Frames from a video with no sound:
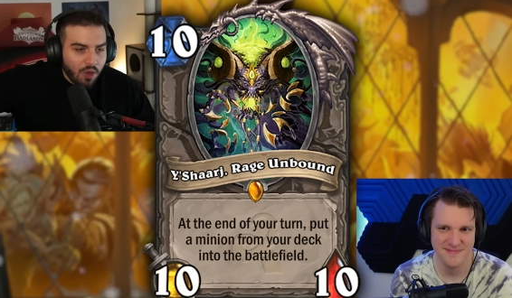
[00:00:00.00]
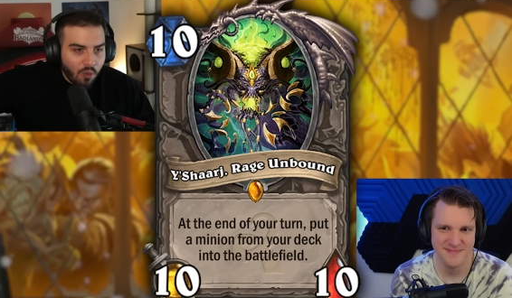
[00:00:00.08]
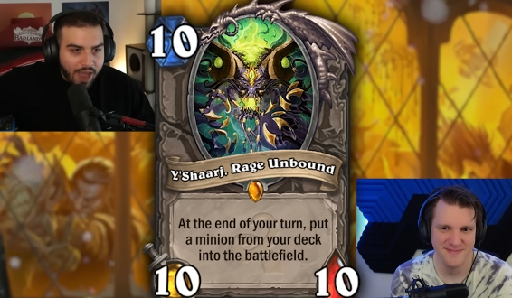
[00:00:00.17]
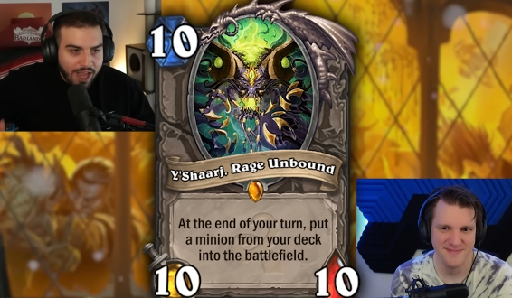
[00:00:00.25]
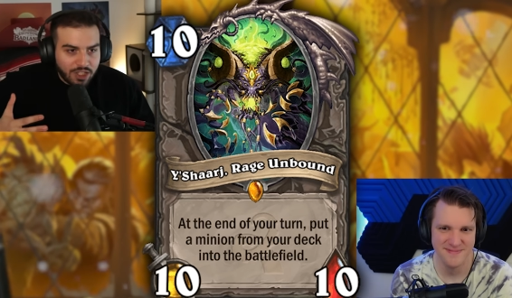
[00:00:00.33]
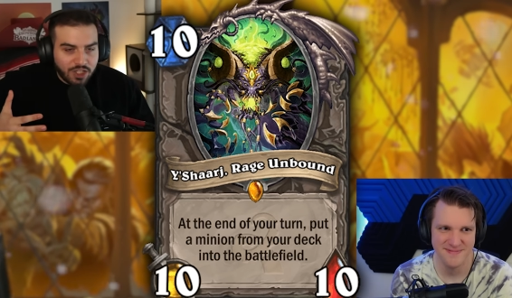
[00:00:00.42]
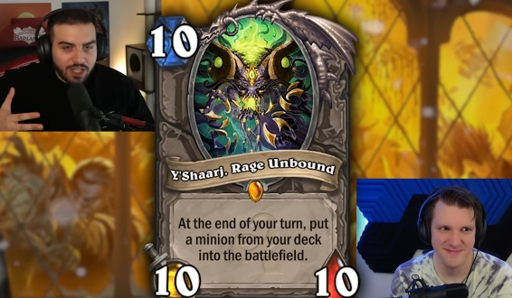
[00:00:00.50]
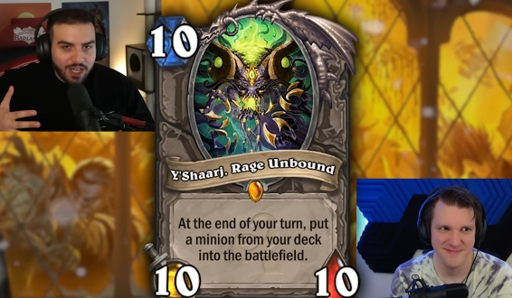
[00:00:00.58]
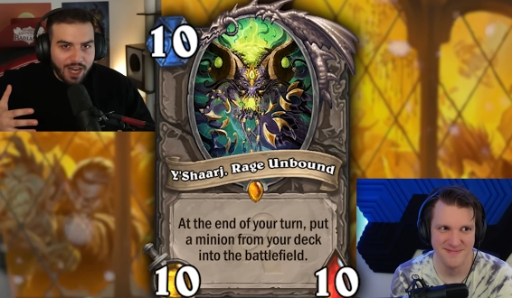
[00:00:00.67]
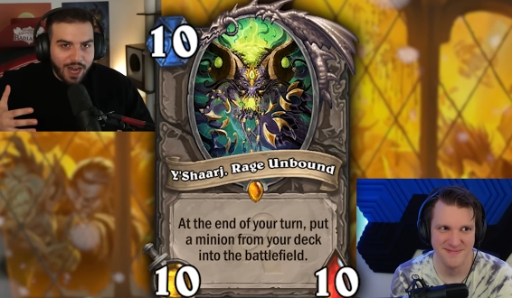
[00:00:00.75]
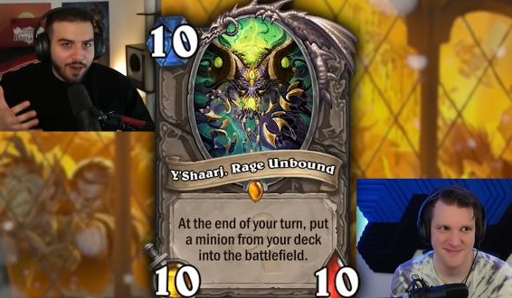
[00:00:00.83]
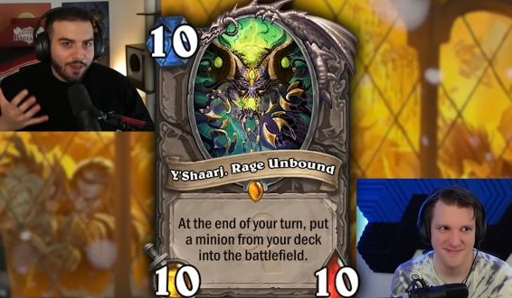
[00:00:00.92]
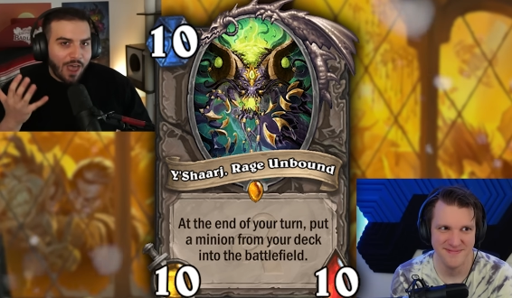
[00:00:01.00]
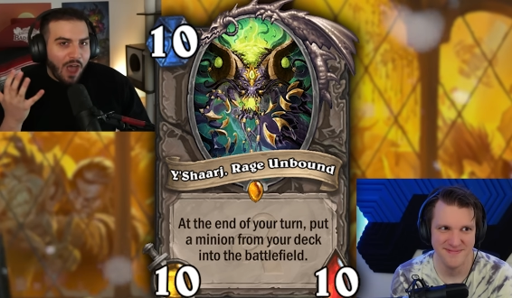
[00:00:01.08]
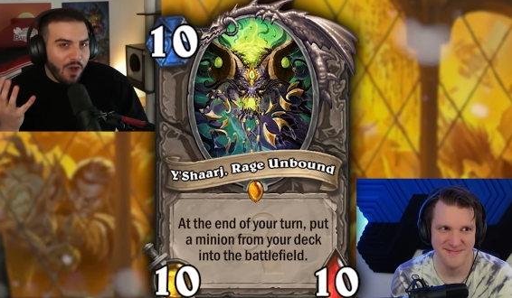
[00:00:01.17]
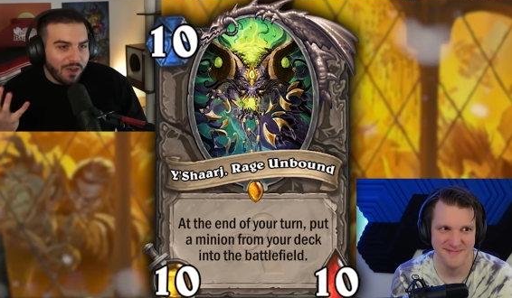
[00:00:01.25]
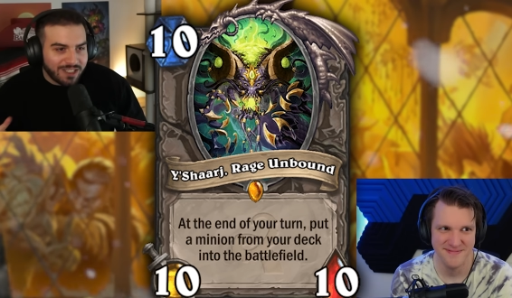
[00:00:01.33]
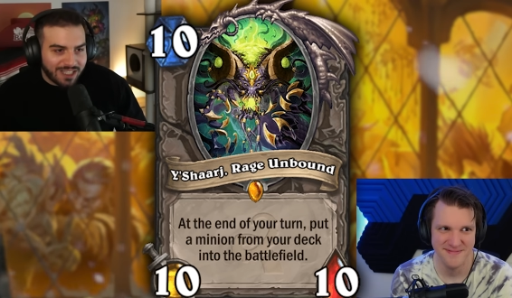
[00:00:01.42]
Speaker 1: which in
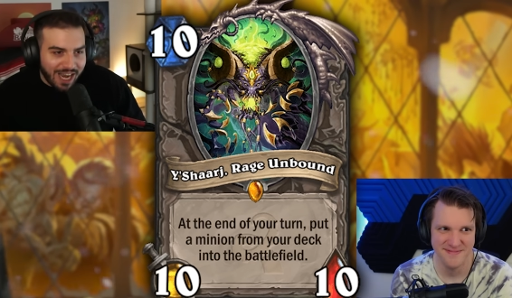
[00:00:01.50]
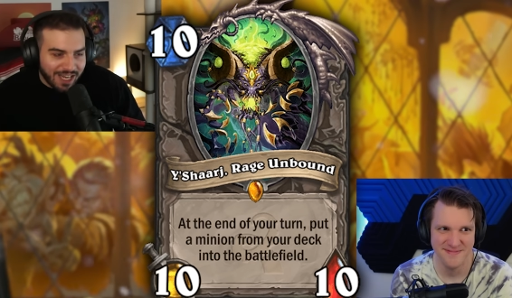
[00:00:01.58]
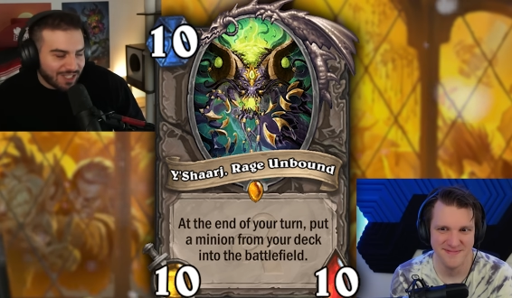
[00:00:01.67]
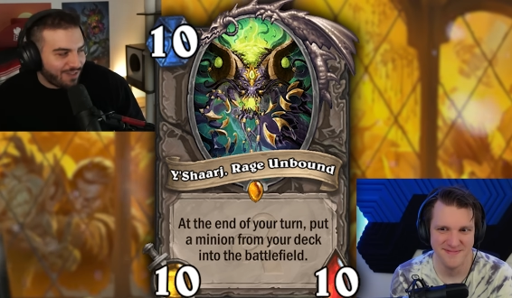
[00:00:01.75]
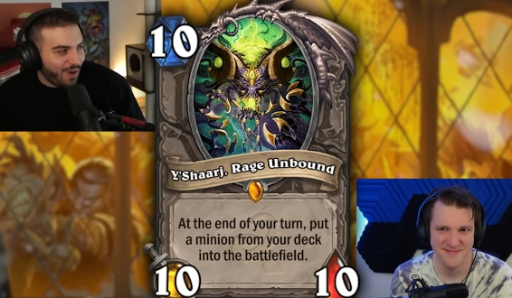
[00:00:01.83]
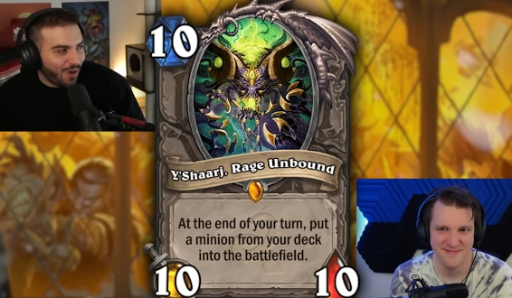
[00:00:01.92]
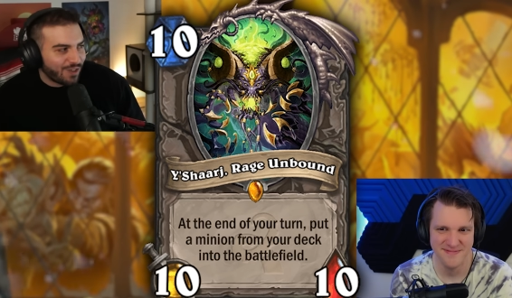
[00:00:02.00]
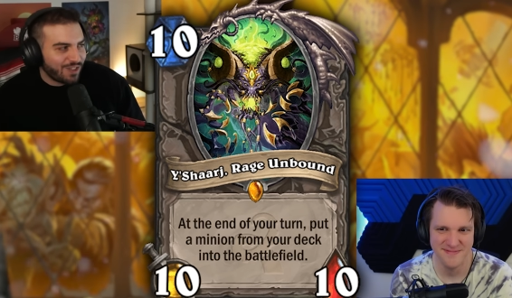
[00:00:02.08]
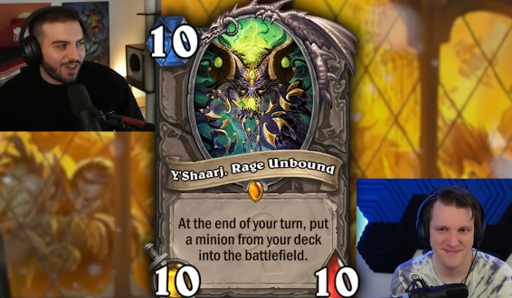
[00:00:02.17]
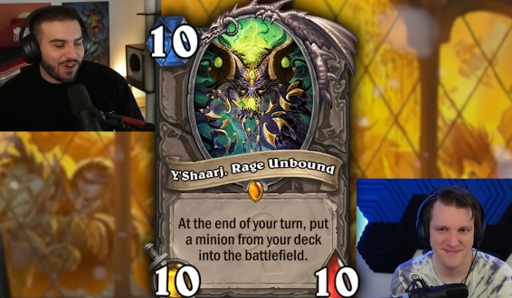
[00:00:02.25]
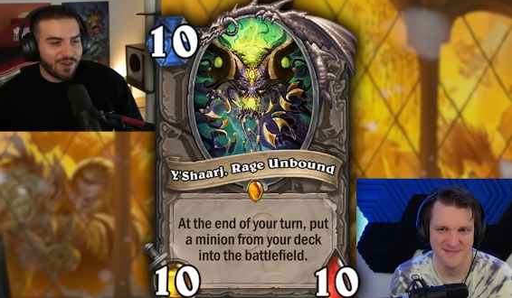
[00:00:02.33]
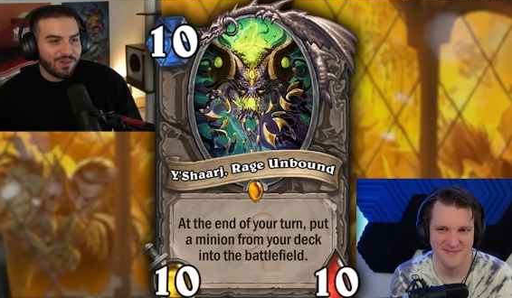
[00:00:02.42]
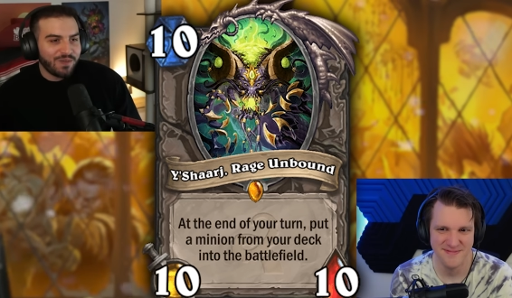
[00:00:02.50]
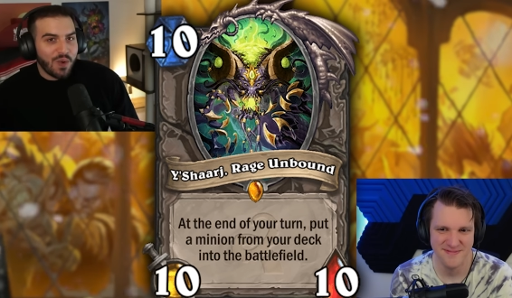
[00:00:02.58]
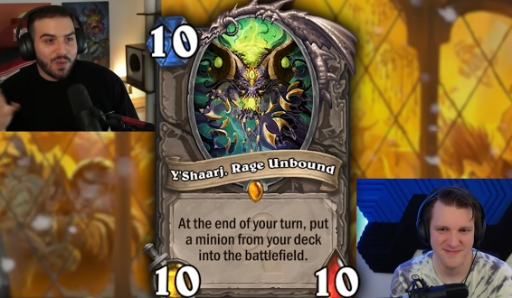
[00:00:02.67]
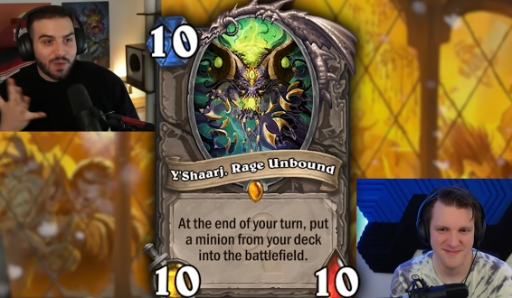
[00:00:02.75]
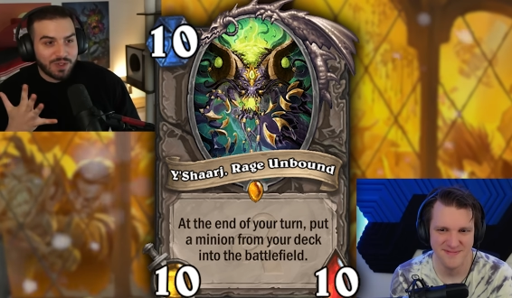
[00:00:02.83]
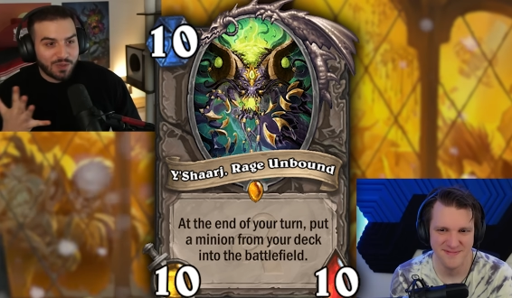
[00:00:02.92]
those days of Hearthstone
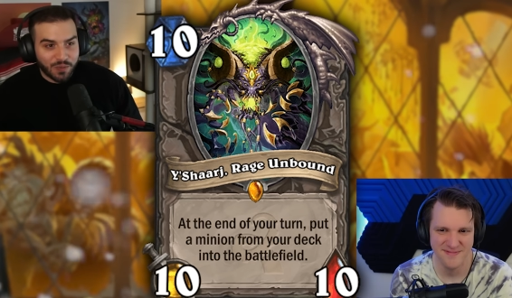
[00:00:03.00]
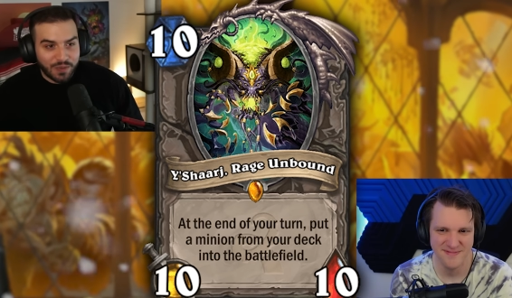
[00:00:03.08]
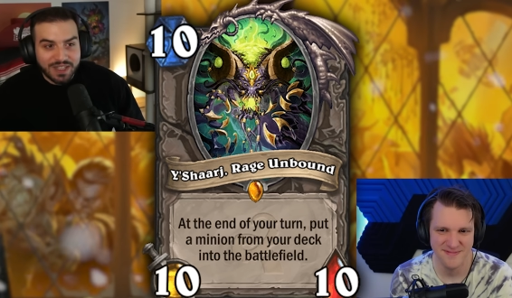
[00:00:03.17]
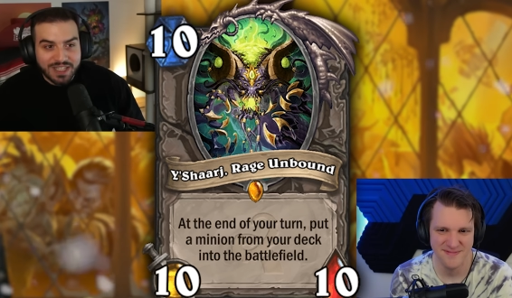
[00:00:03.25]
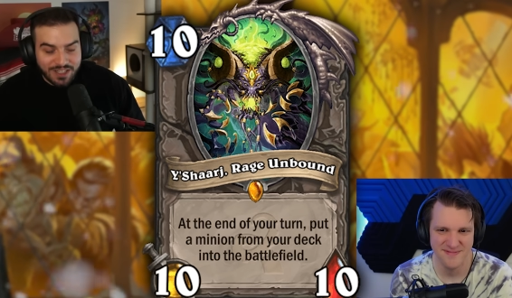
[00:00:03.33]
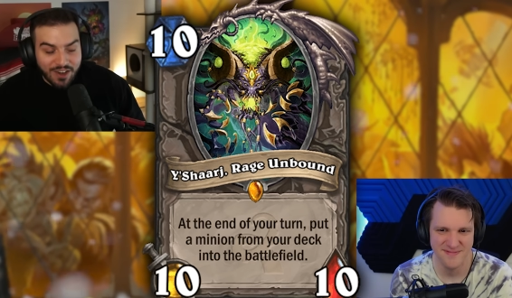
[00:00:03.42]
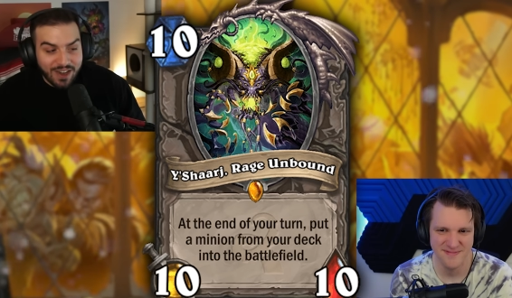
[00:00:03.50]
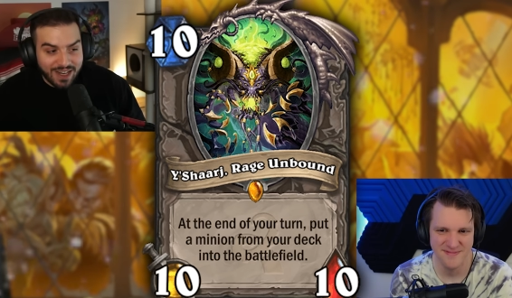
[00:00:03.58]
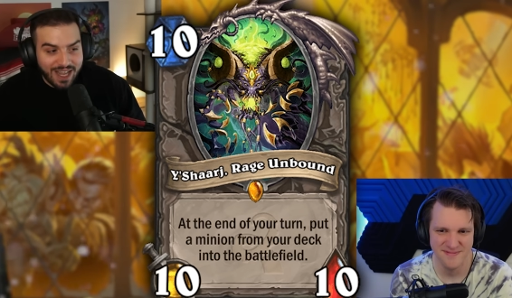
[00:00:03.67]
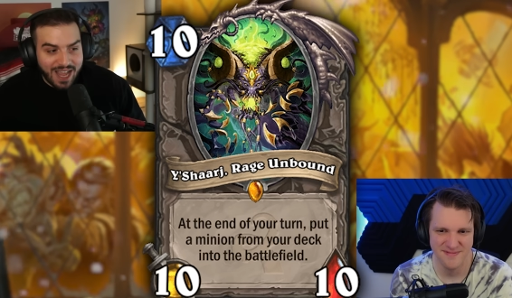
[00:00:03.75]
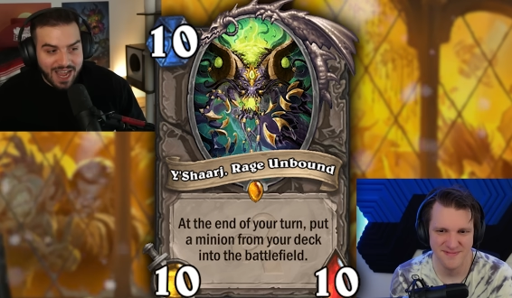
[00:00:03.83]
was really good.